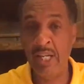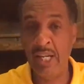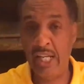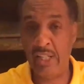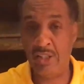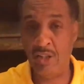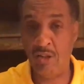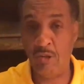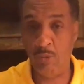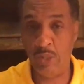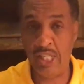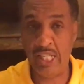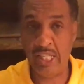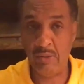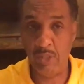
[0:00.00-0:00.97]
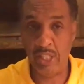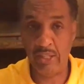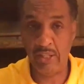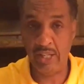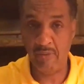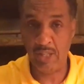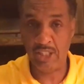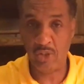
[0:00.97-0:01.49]
He told, when he when
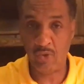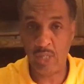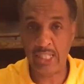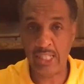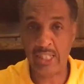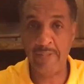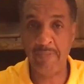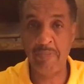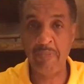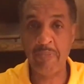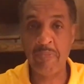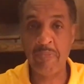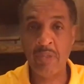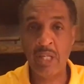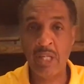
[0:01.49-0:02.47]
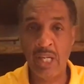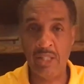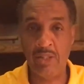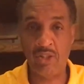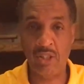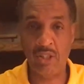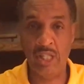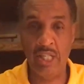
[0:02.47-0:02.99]
he resurrected, he,
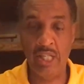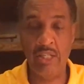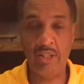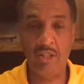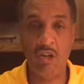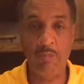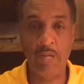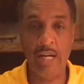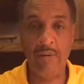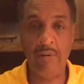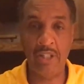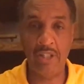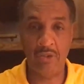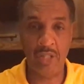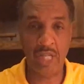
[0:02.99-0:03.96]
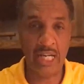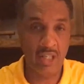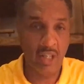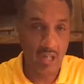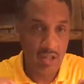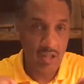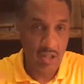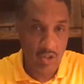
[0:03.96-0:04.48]
he told Mary, do not
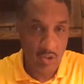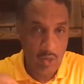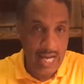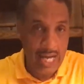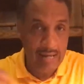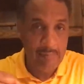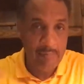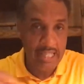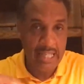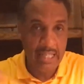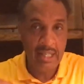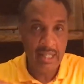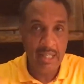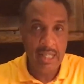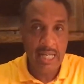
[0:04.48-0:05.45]
grab me.